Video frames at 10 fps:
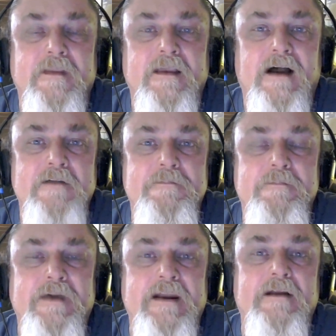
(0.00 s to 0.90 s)
I've
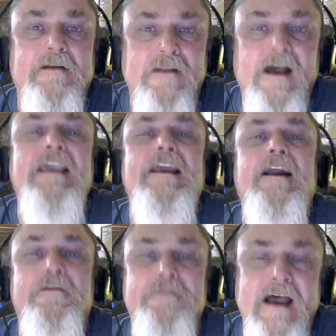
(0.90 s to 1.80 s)
been lucky
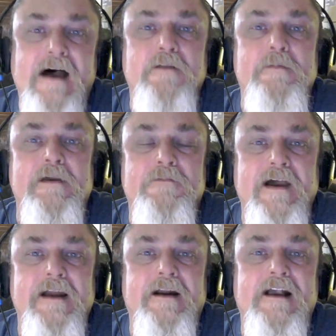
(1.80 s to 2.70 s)
enough now to be
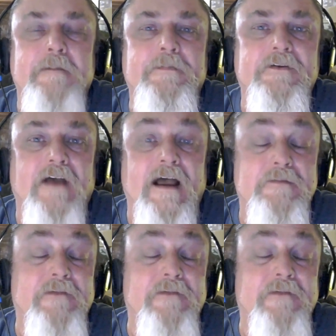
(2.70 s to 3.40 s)
invited a couple times.